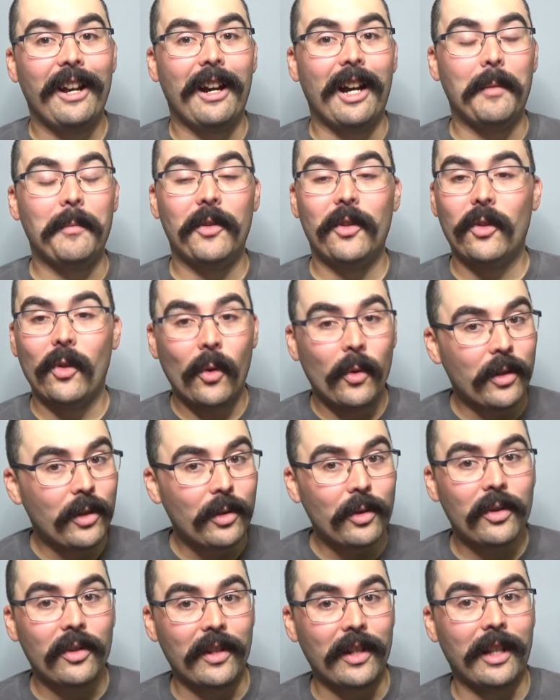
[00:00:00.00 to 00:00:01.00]
I'm so
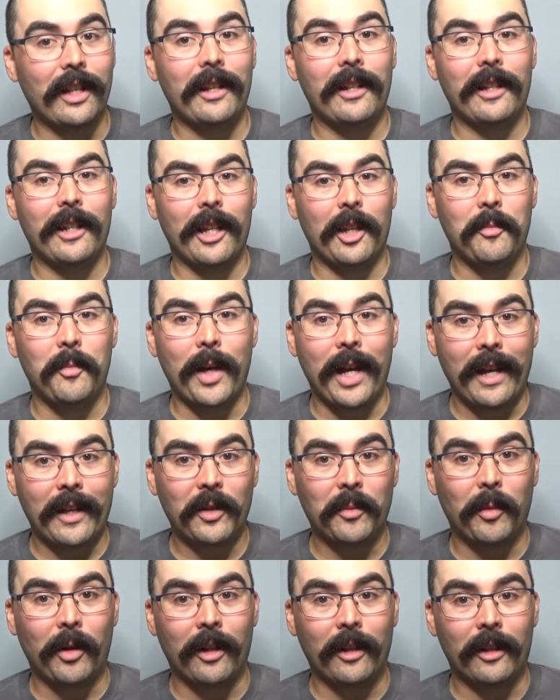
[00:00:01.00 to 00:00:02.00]
used to getting a
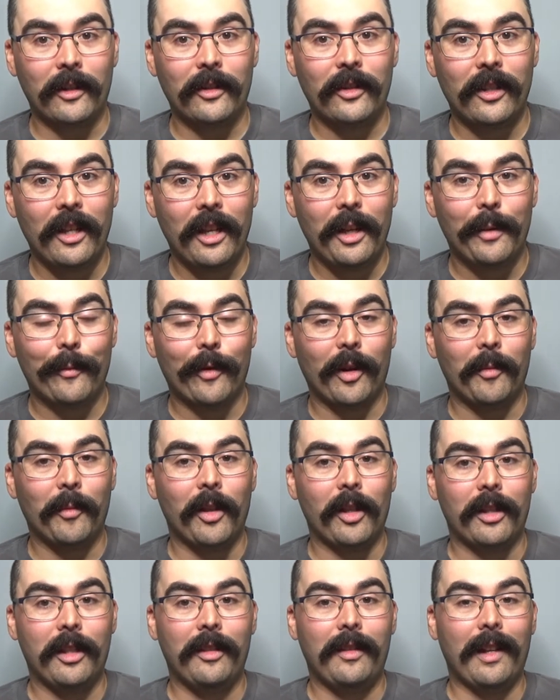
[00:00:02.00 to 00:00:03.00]
bass box from
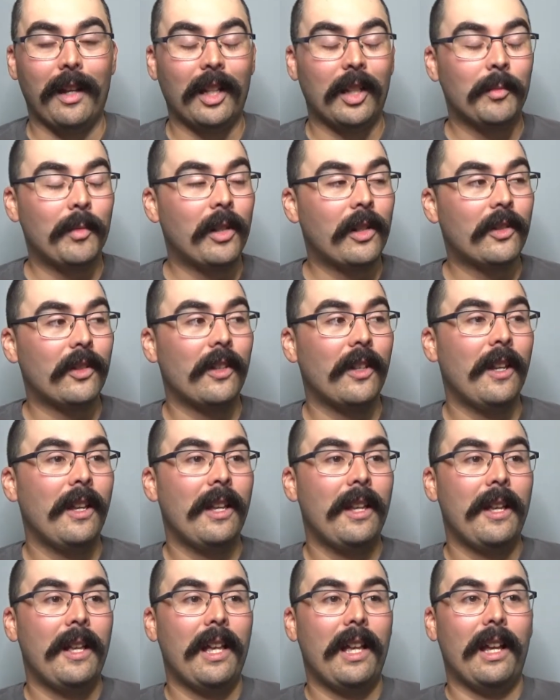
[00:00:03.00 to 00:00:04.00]
Lucky Tackle Box,
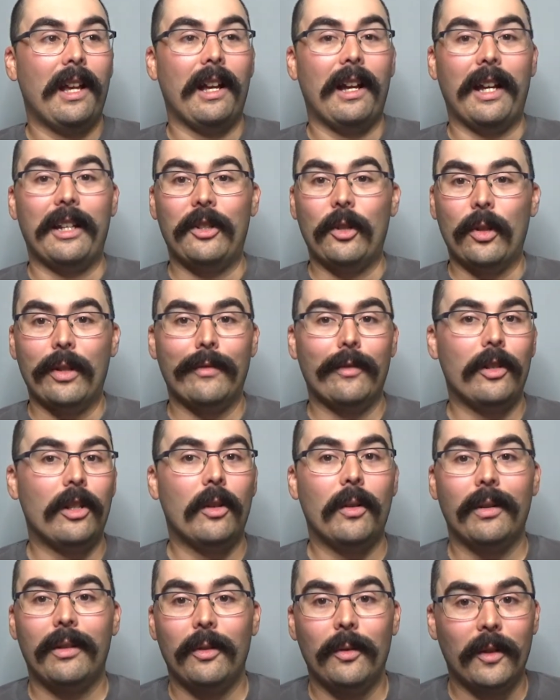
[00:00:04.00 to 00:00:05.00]
I don't even
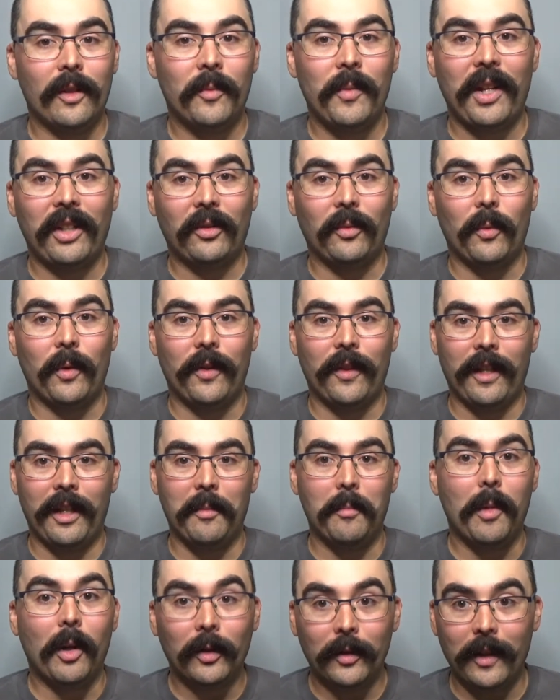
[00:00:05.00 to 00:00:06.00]
know what to expect with a
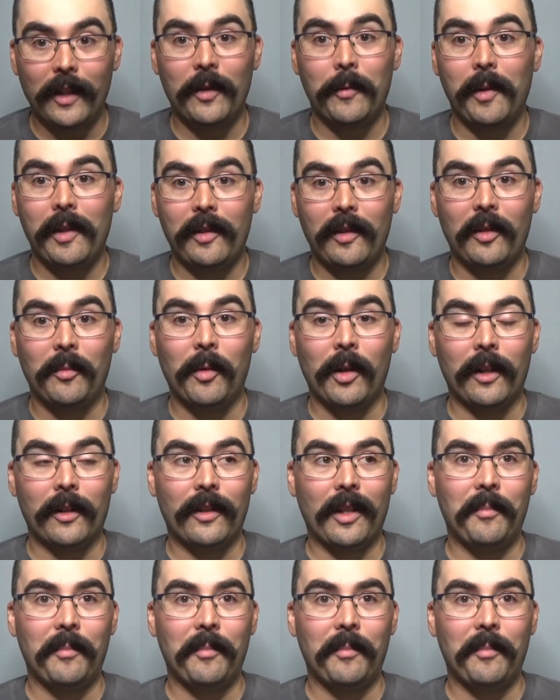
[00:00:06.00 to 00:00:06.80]
multi-species box.